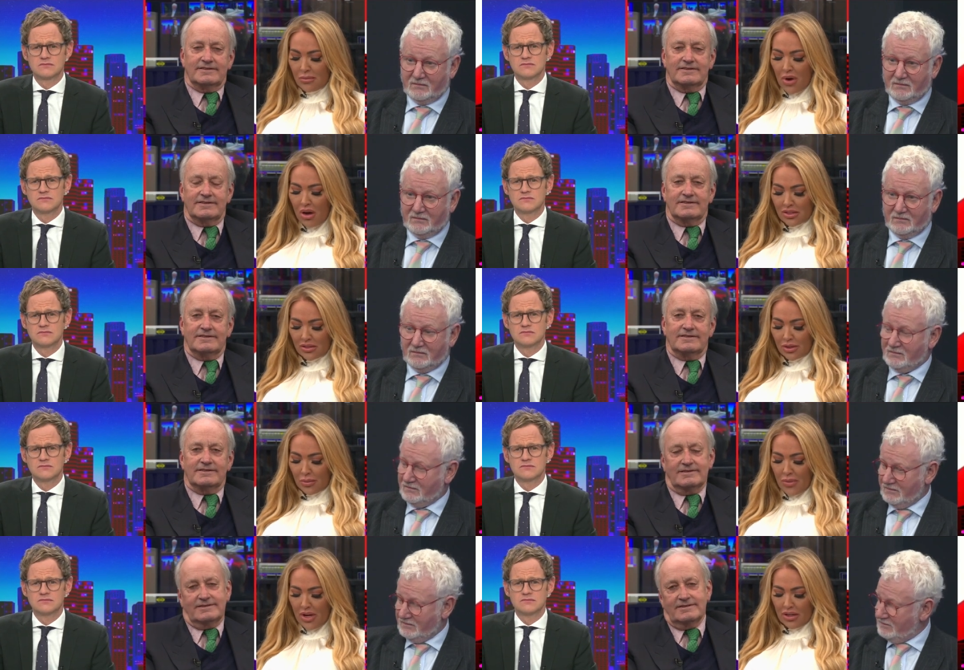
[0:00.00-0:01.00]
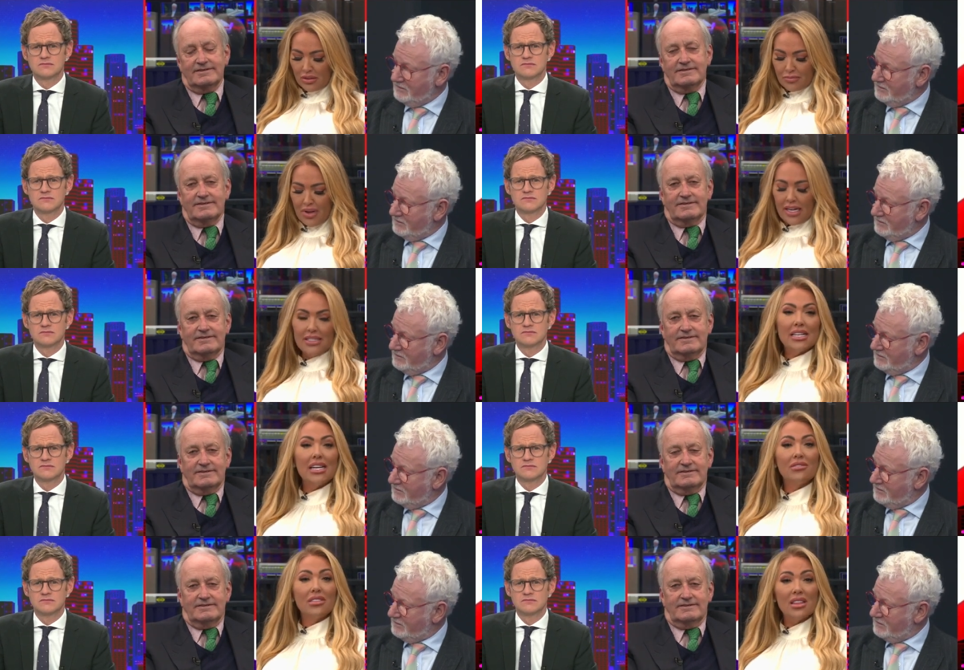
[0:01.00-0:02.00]
Speaker 1: that Mark Zuckerberg made
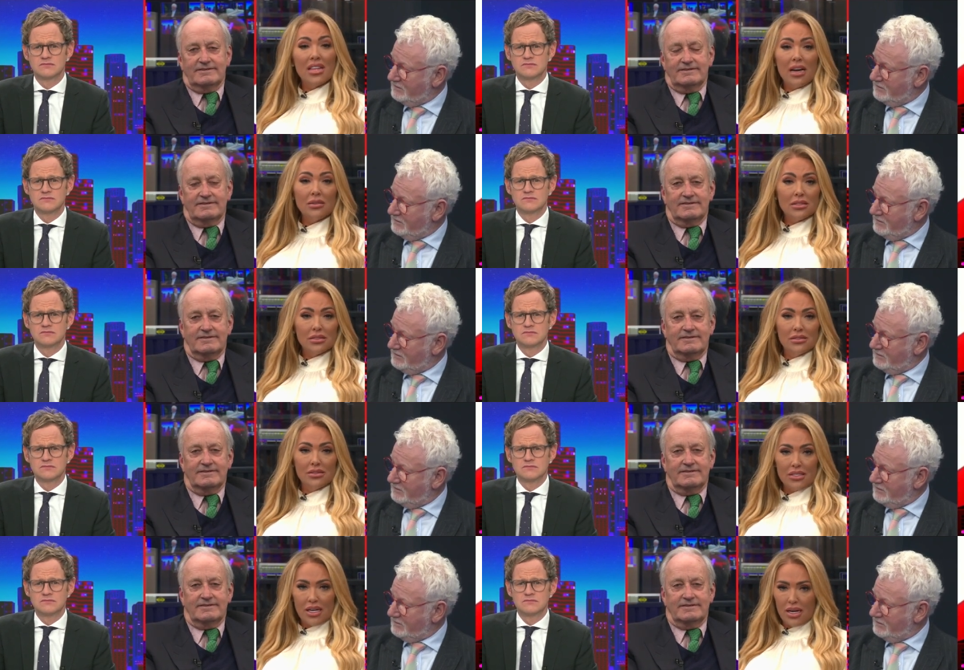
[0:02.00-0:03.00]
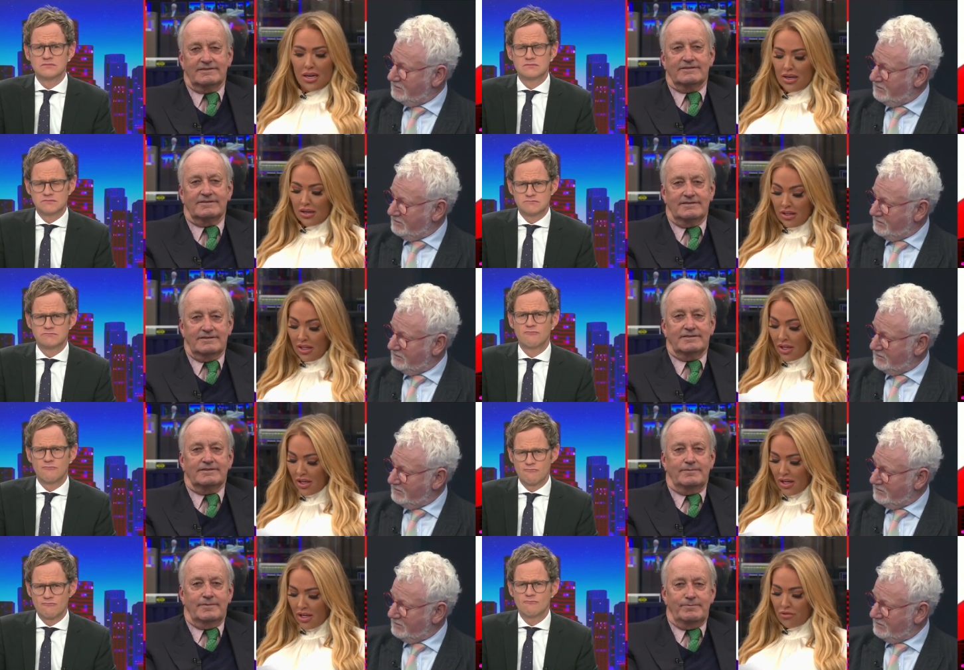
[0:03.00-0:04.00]
11,000. Uh,
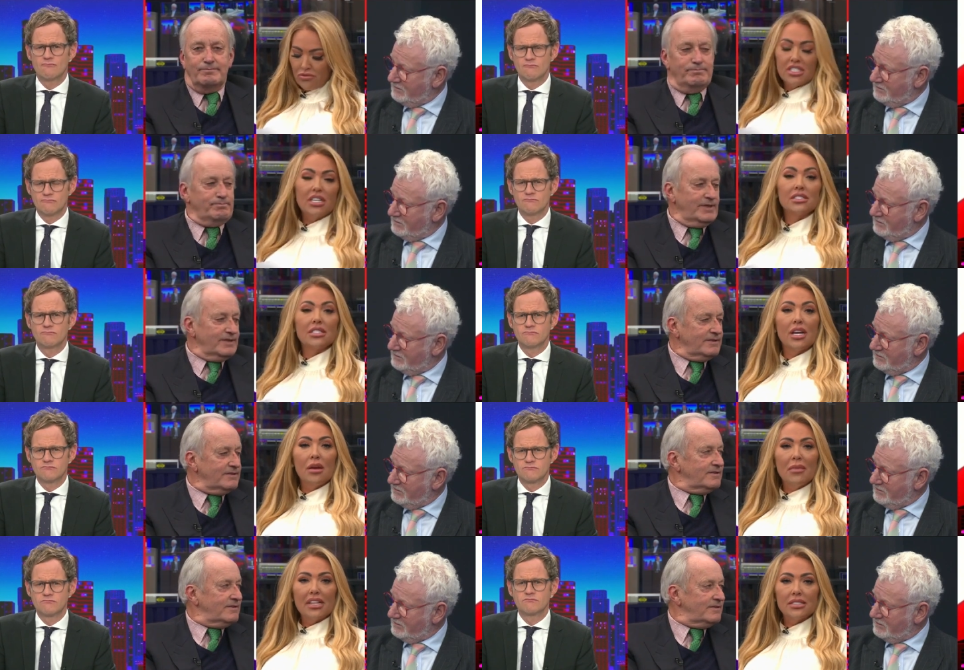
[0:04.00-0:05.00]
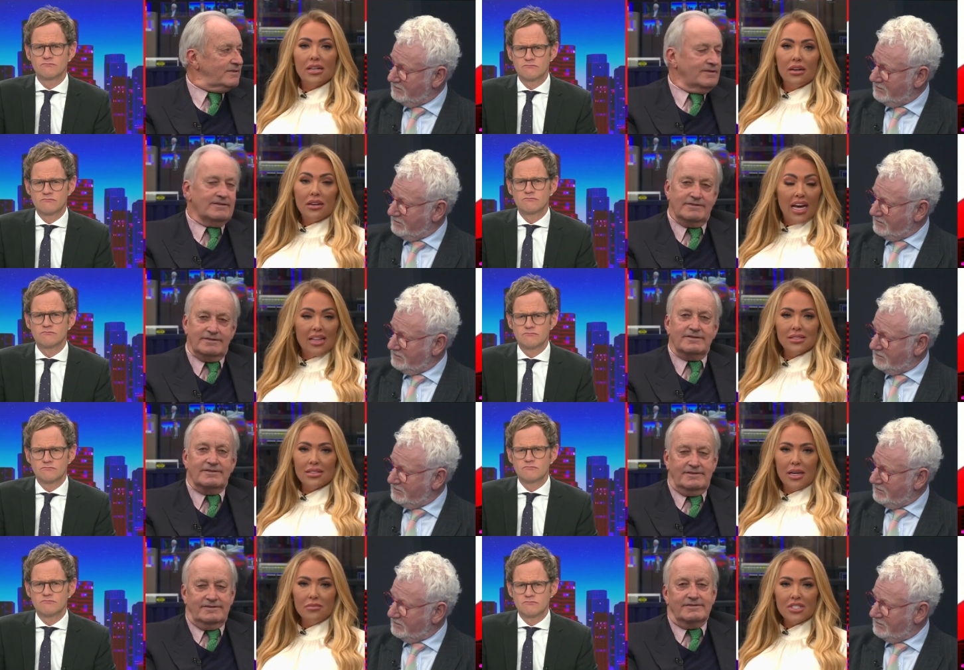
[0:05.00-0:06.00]
uh, redundant at Meta at the
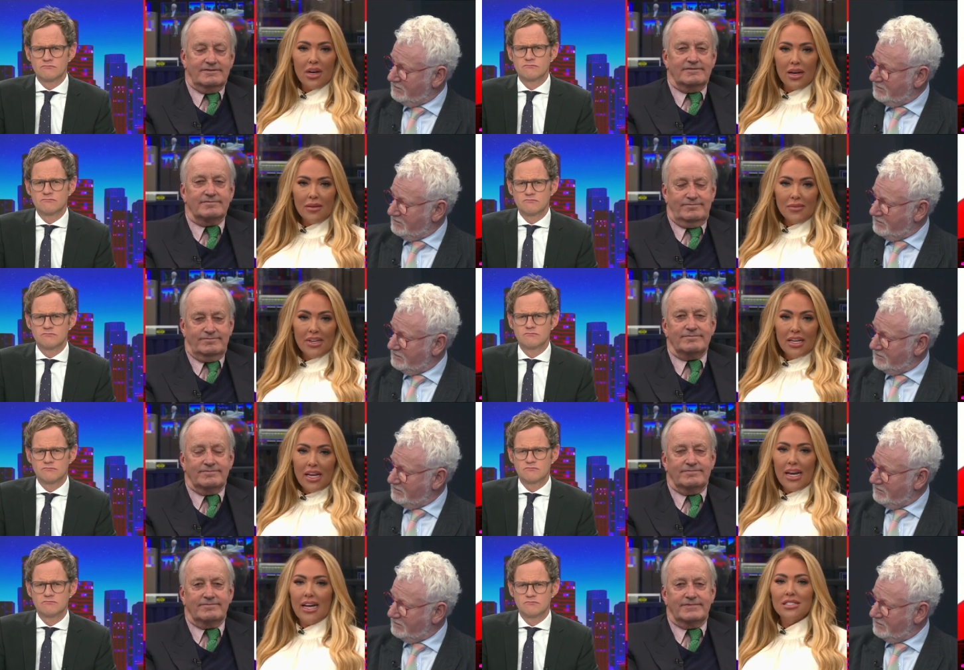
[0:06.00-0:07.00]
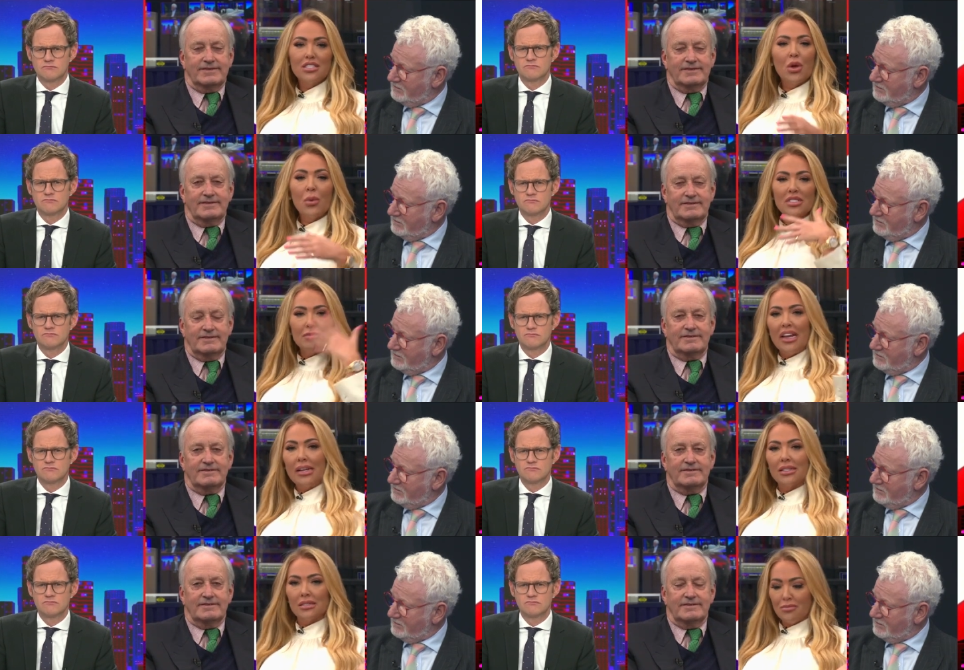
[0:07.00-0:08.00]
same time, mm. and no one's
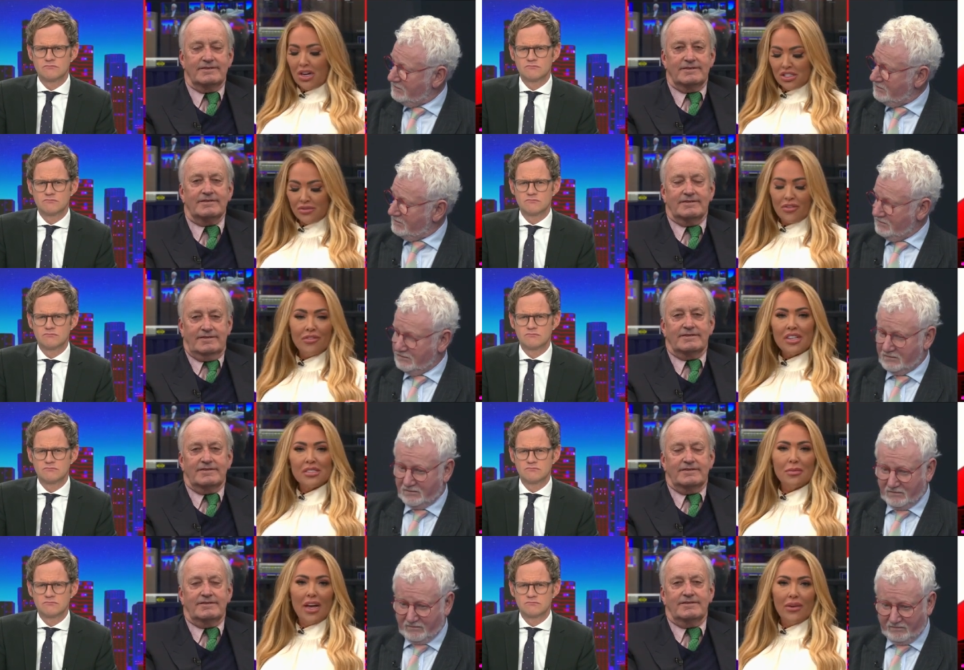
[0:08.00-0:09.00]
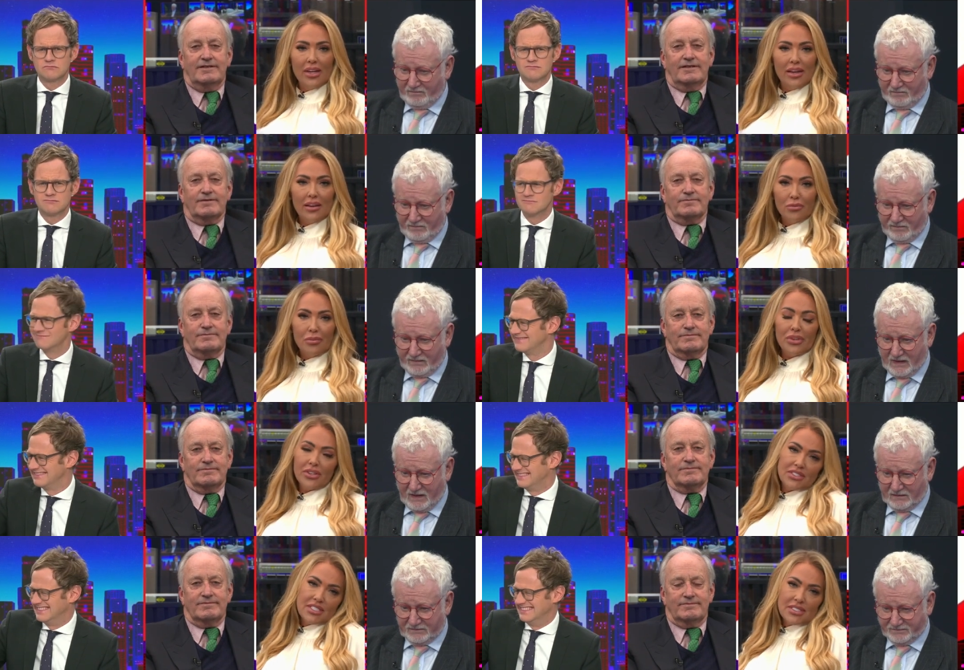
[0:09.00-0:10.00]
making as much of a fuss about yeah. it
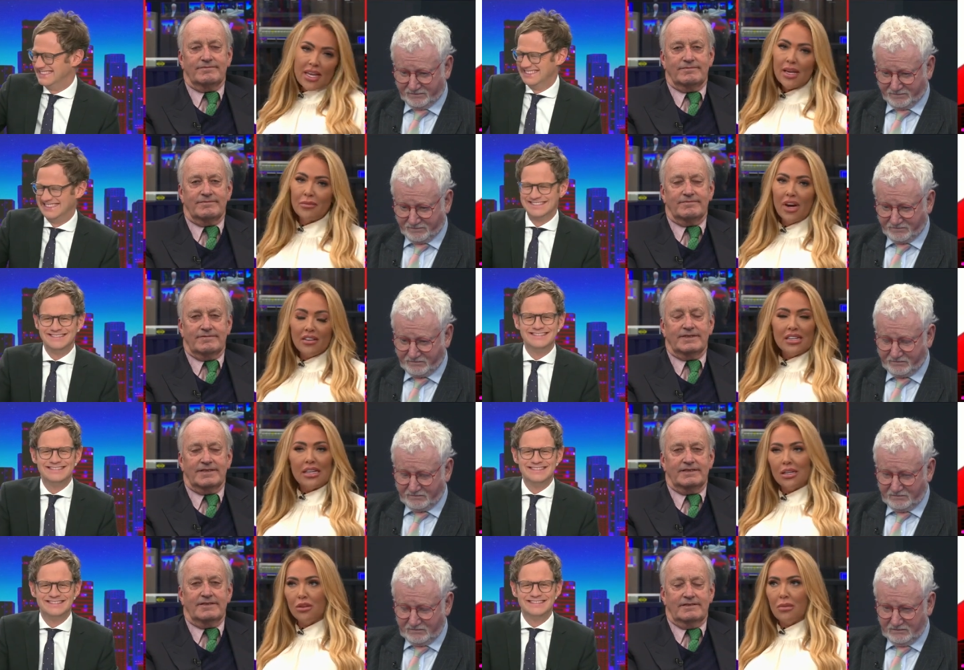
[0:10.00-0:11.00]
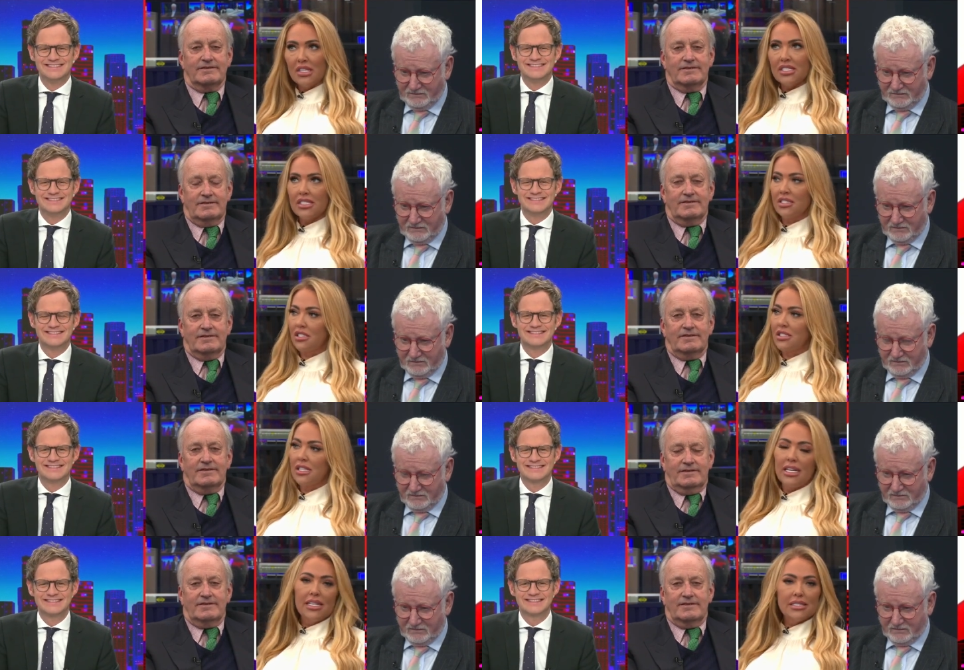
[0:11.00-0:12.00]
because it's him. I think Elon Musk is just
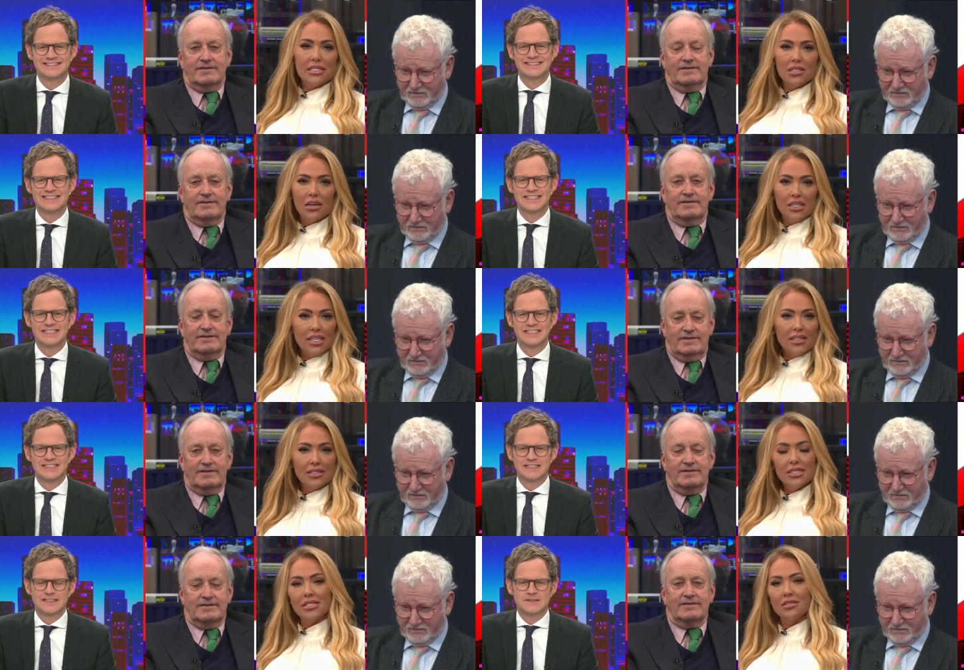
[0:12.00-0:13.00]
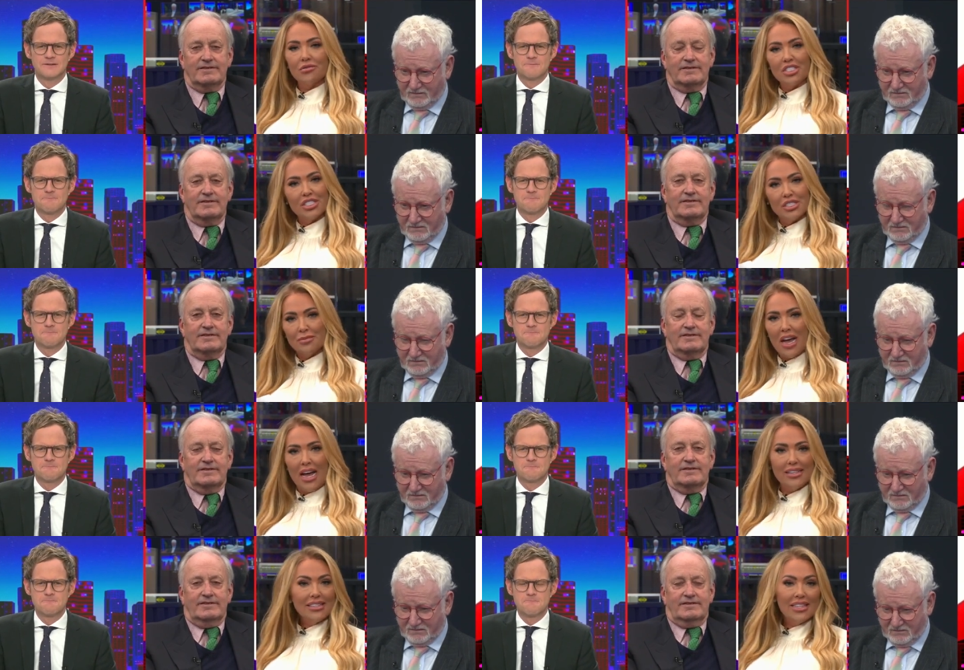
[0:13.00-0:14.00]
an easy target because he's the richest
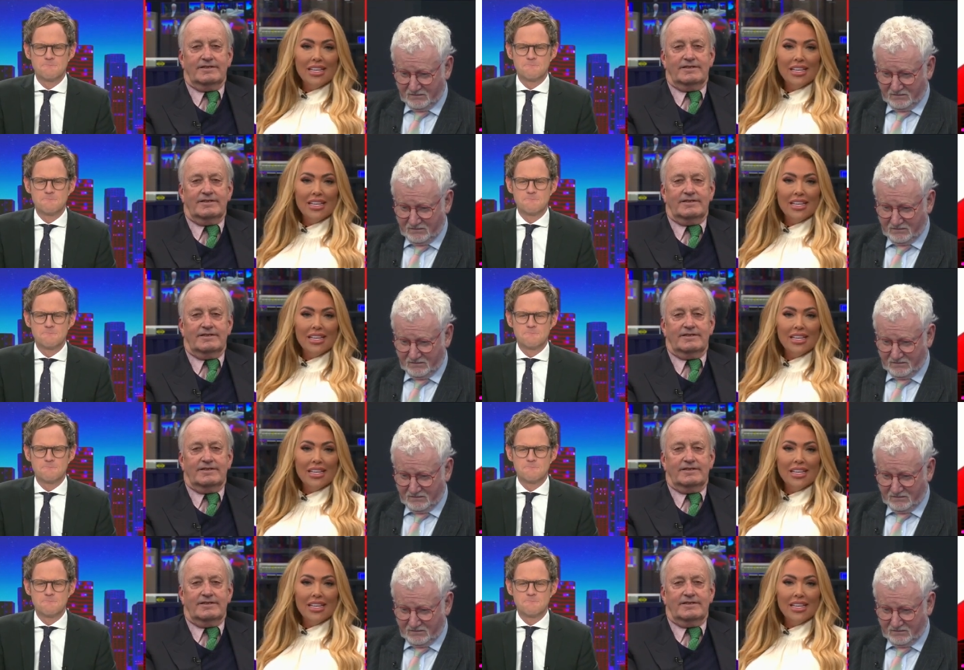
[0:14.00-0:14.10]
man